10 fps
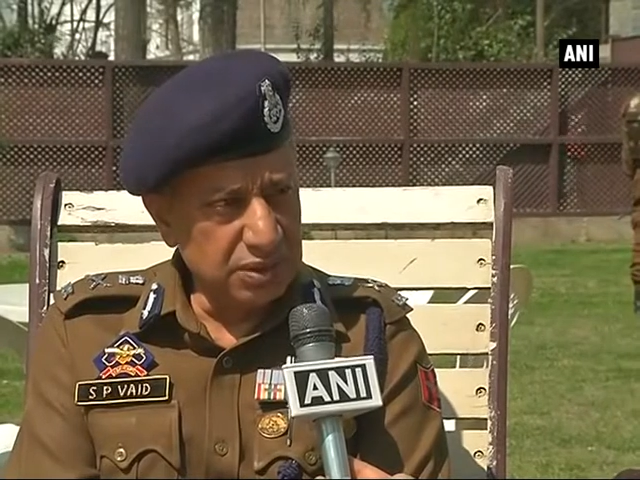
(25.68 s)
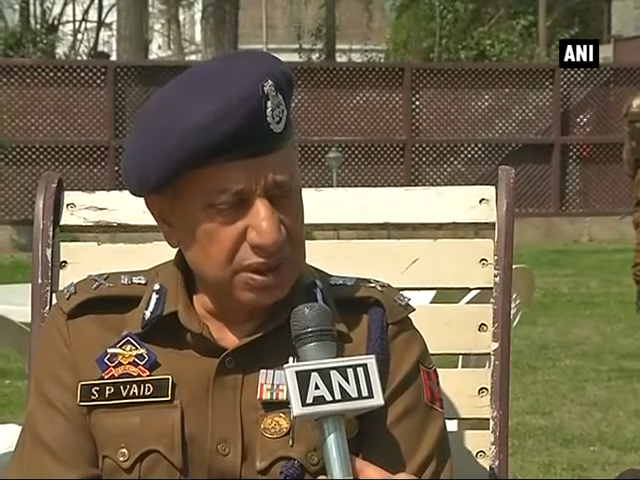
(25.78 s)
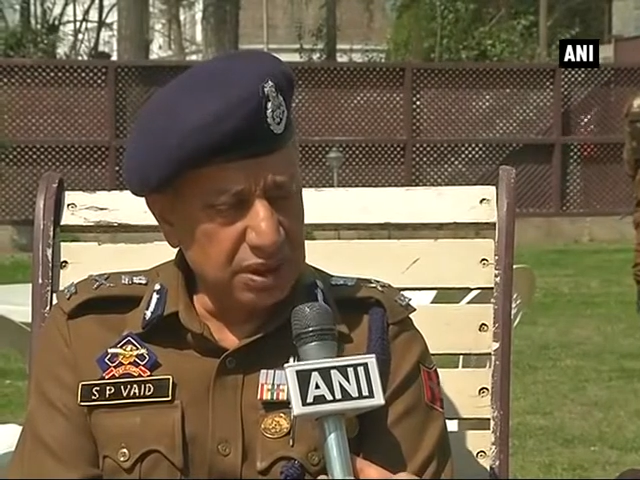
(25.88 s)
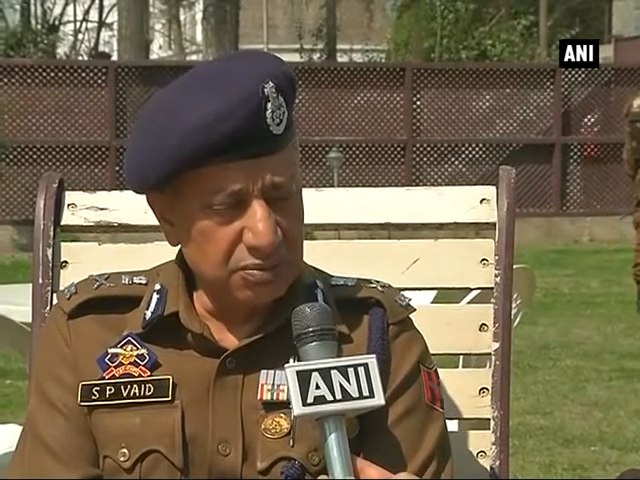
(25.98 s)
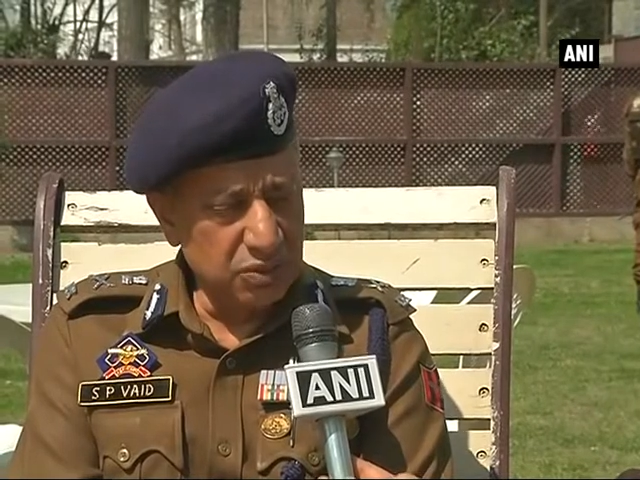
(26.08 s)

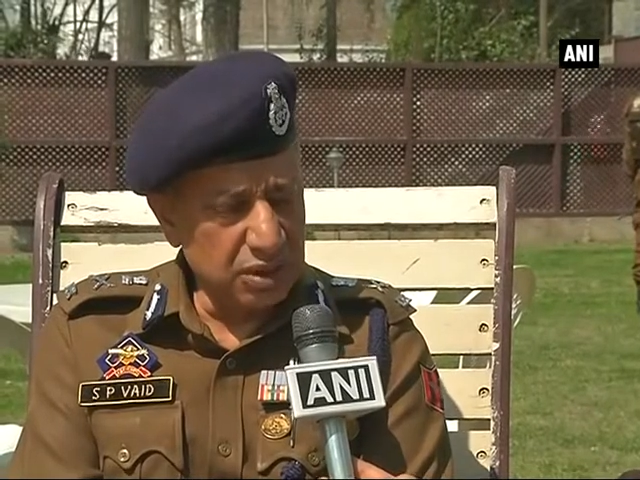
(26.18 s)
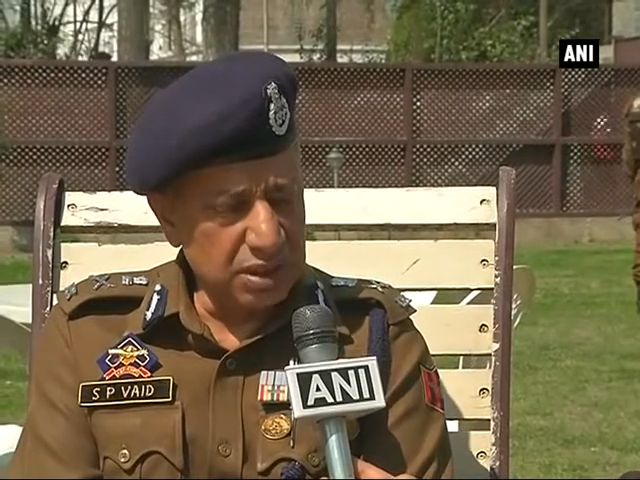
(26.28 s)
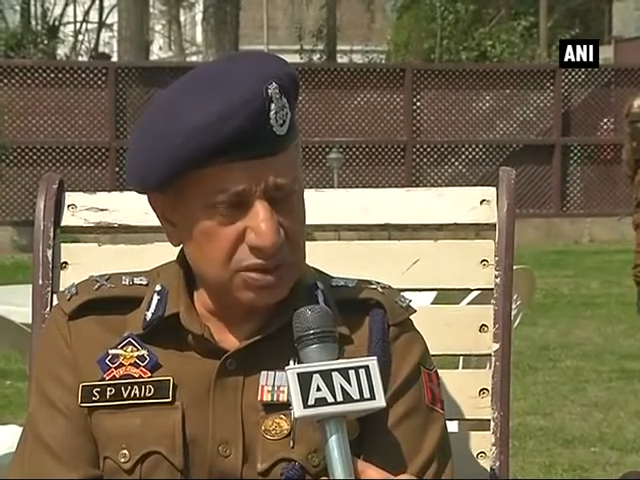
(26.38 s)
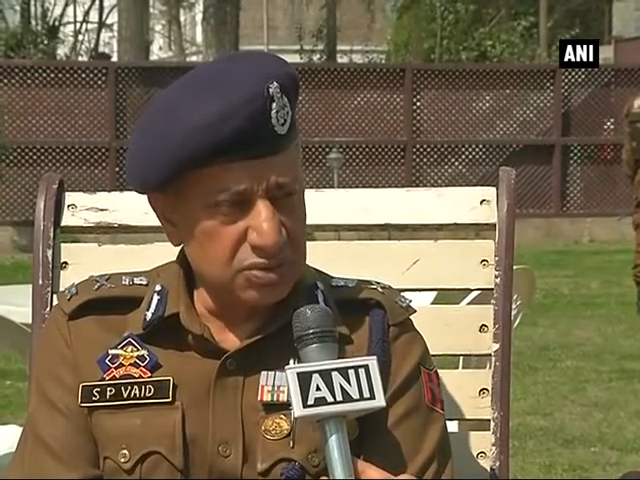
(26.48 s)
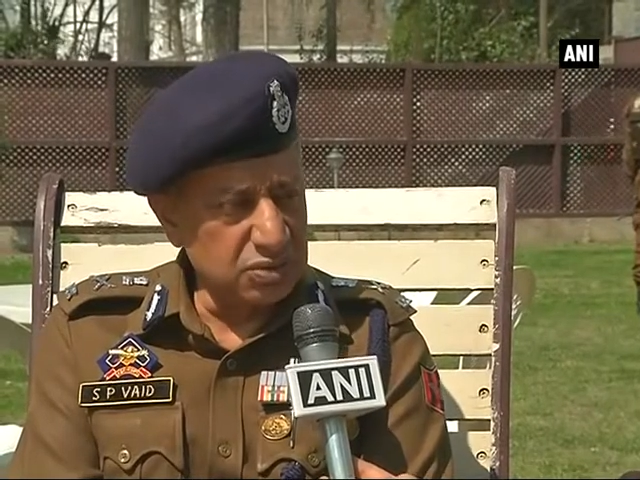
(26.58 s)
young
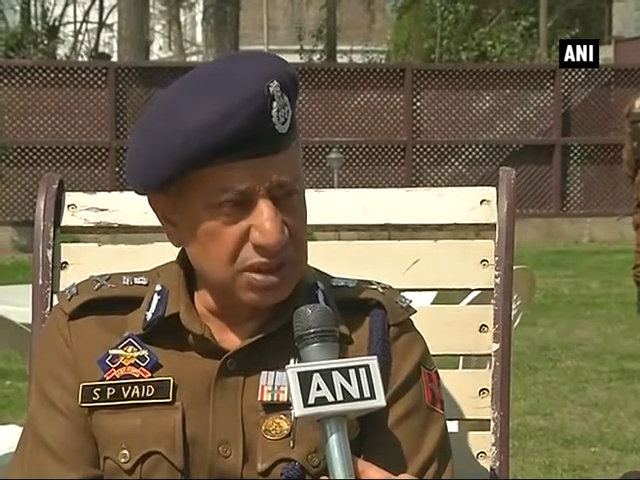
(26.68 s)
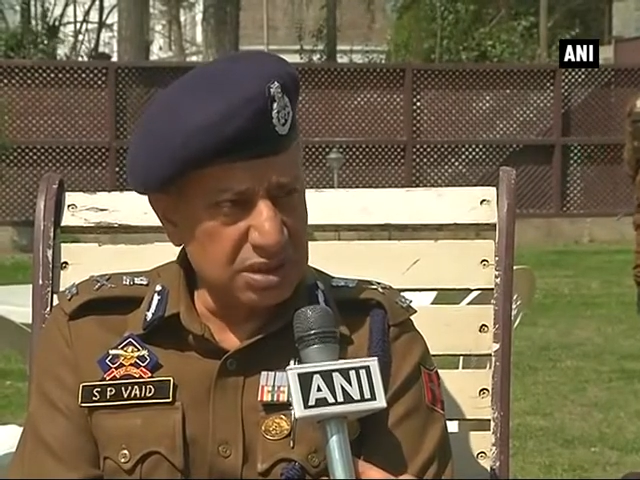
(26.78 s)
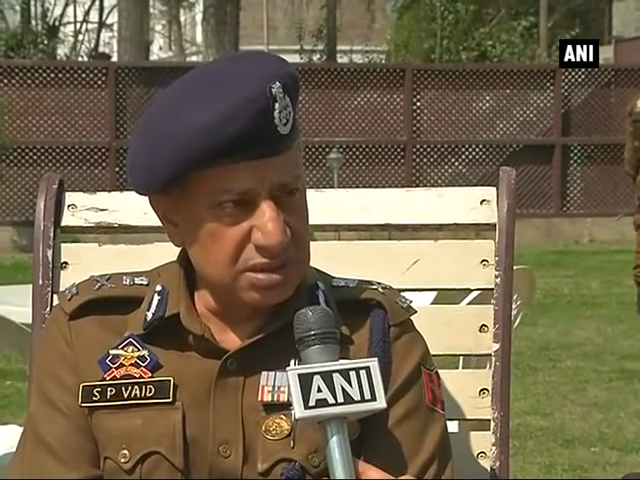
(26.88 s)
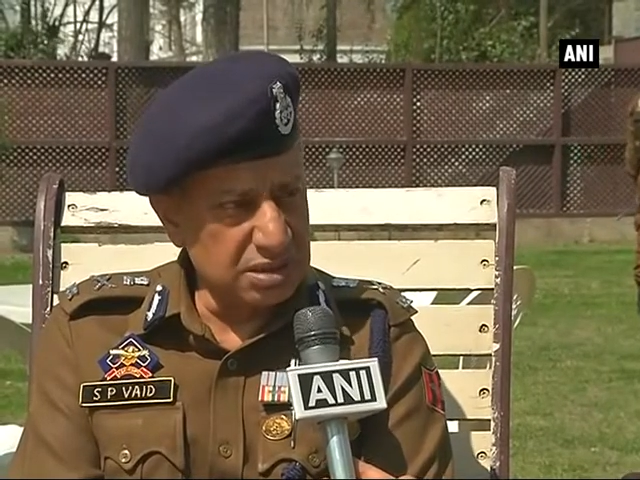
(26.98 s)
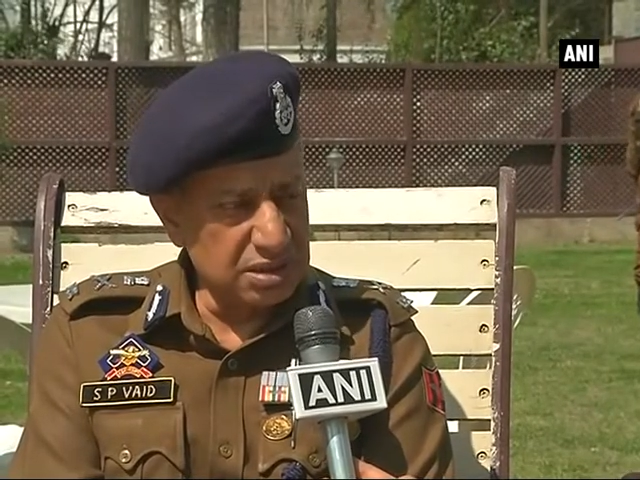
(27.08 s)
boys to
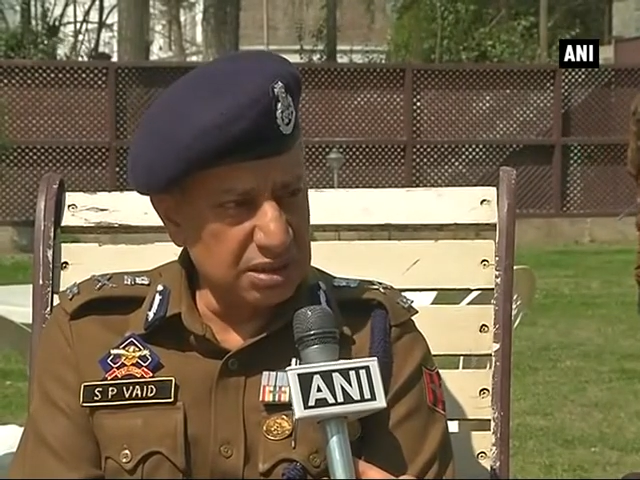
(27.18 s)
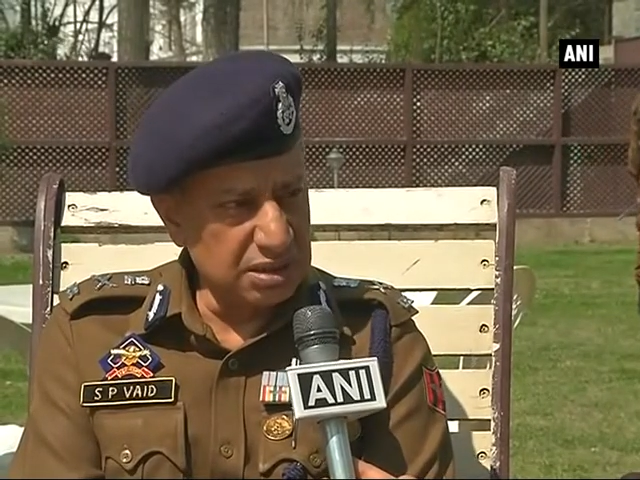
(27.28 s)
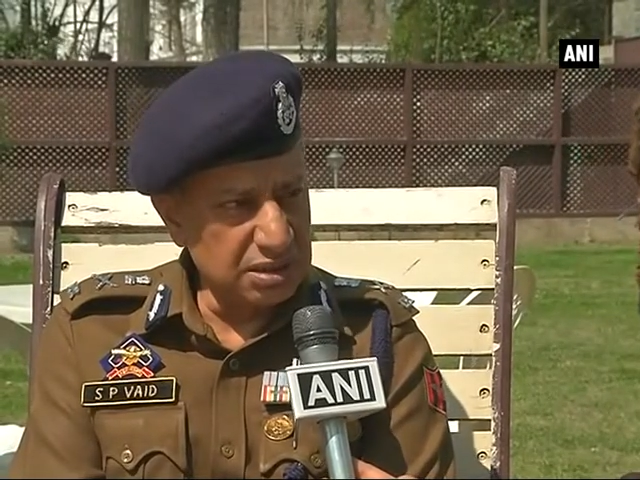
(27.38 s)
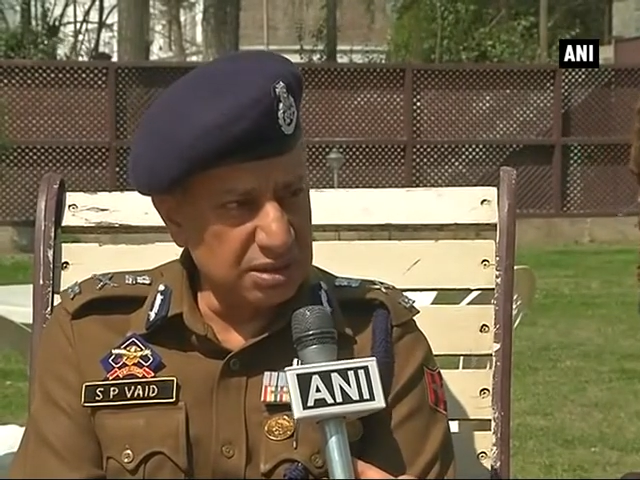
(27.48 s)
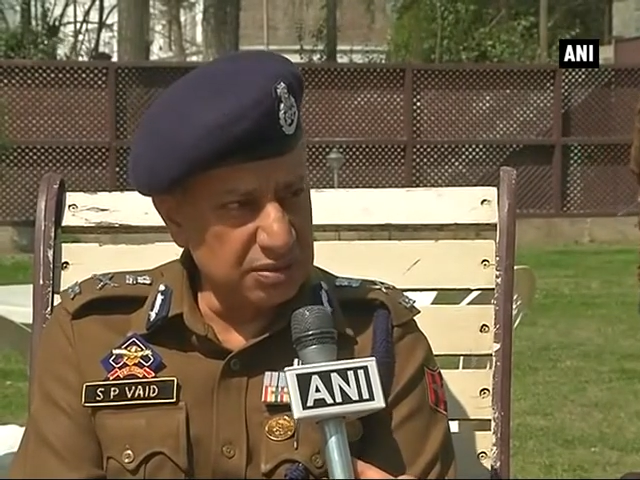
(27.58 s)
reach
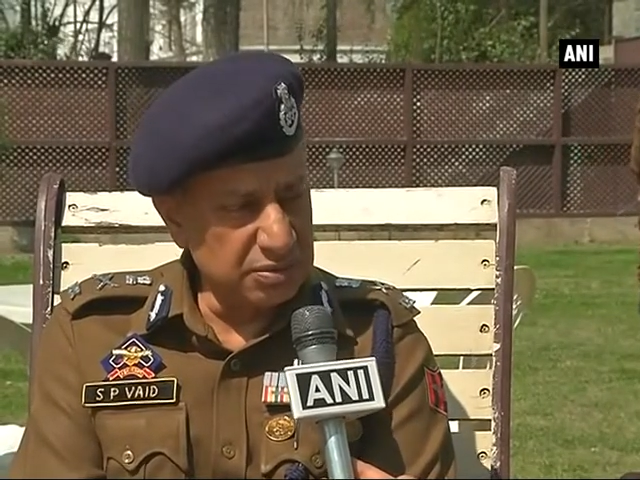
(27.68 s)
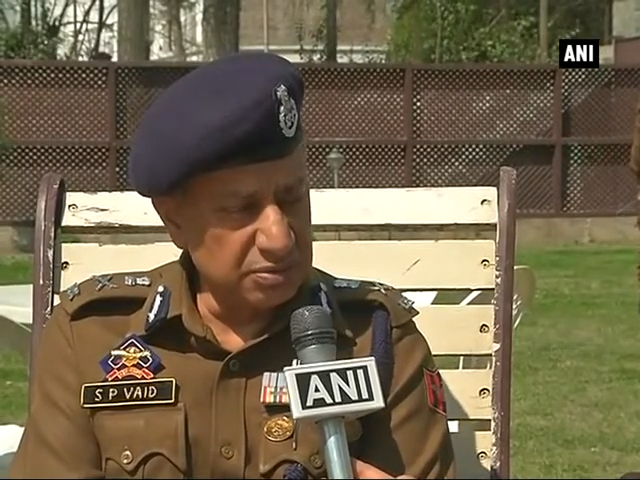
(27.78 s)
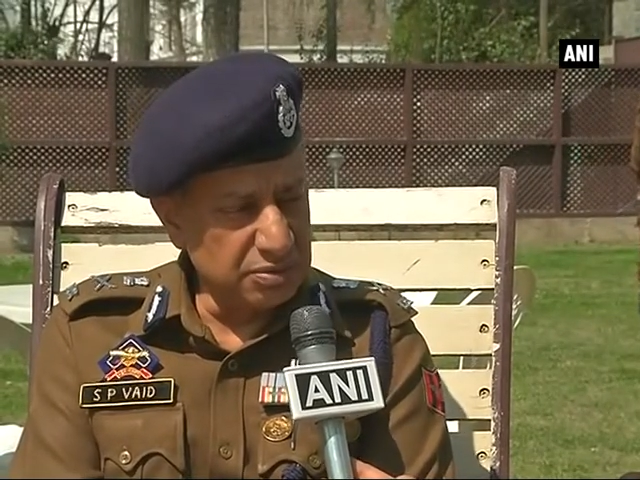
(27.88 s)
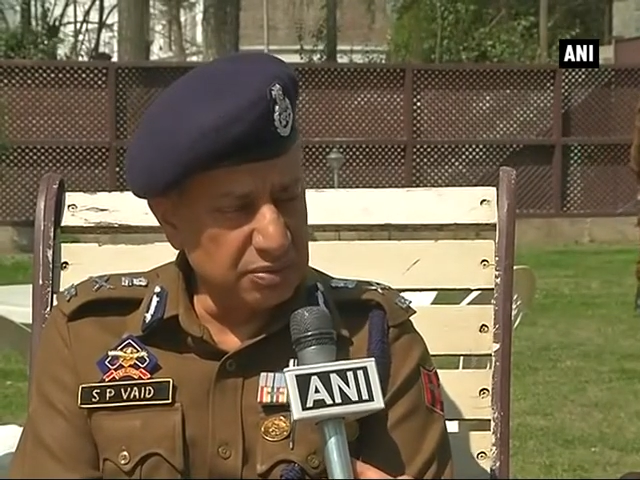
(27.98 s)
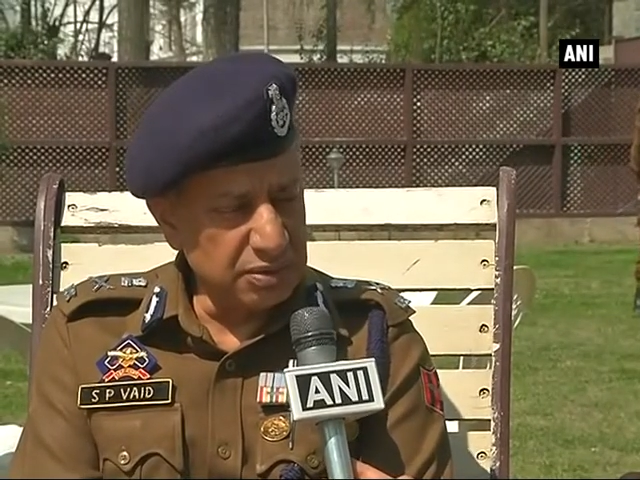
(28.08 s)
the
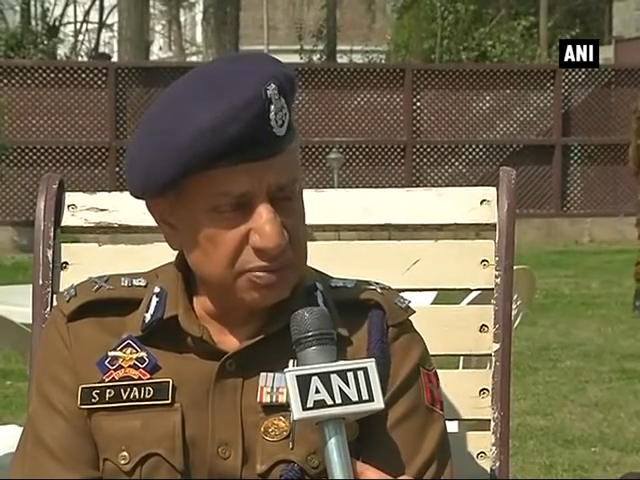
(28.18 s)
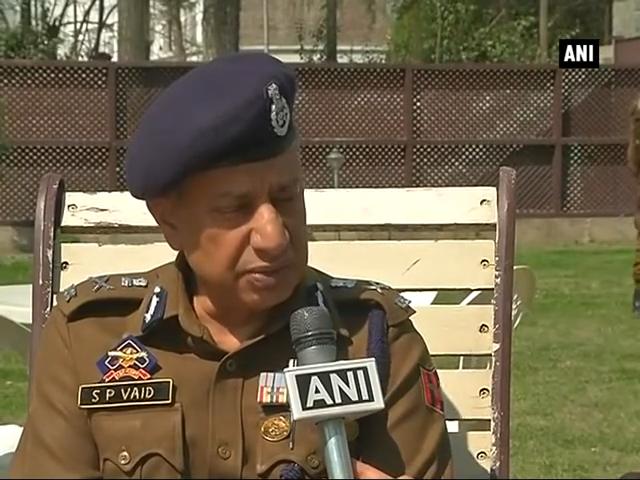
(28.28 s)
uh,